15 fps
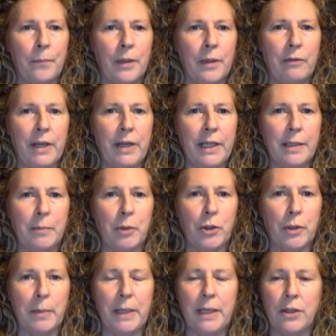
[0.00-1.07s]
the Facebook
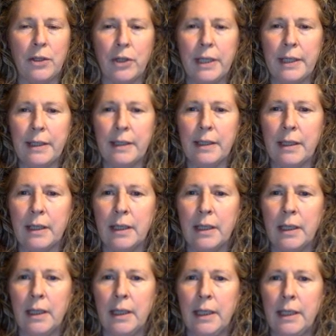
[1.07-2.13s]
to Pinterest.
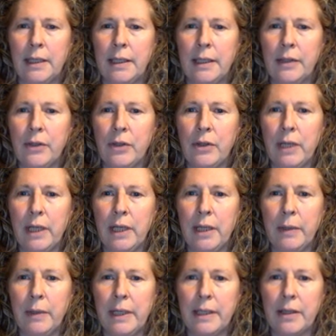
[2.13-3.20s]
It tells you
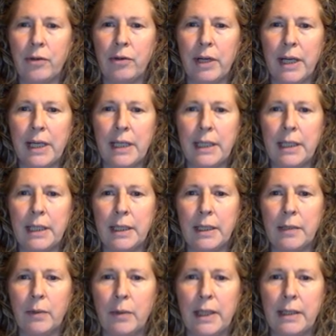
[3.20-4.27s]
here when it's
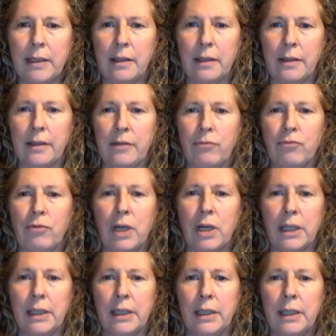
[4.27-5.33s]
created, when it's last
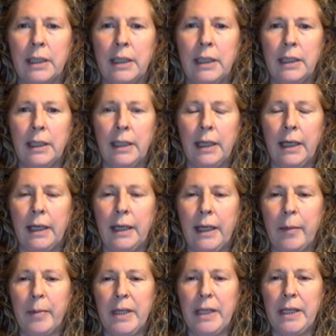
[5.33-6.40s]
run, and
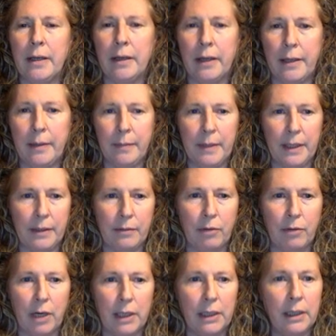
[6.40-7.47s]
how many times it's
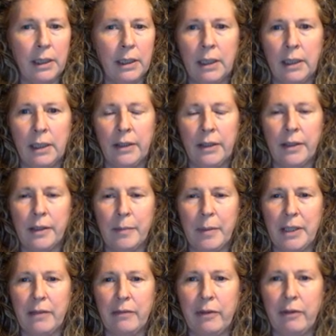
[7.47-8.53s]
run. Just
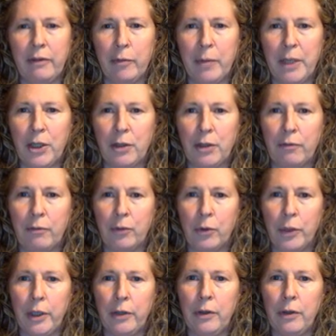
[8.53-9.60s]
bits of information
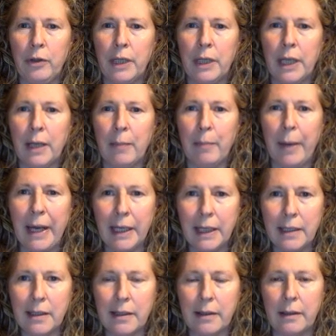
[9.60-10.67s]
for you. You can get back
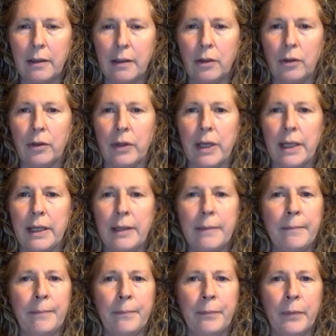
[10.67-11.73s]
into the log
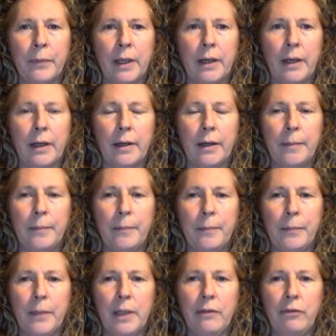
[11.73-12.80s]
there.
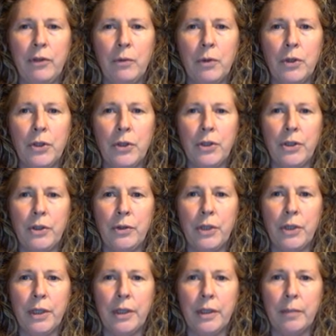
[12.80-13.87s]
If you want to
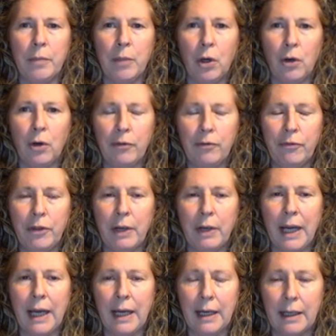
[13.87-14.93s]
turn them off, you
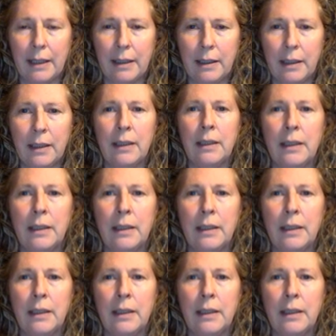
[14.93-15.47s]
can,